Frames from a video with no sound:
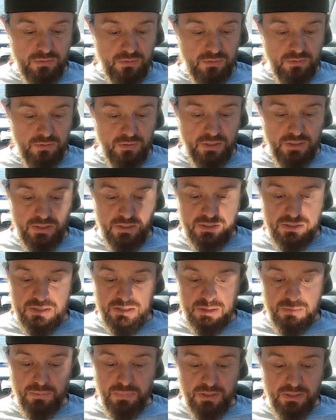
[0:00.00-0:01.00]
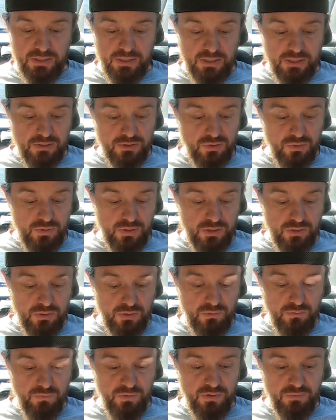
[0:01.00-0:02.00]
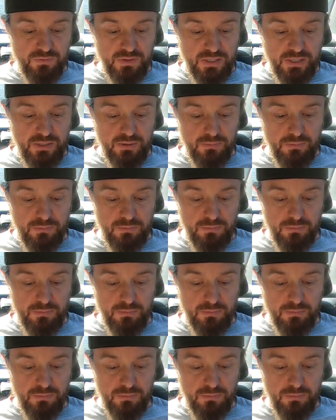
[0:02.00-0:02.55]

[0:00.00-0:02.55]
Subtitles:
All right, let's expand that out to 150.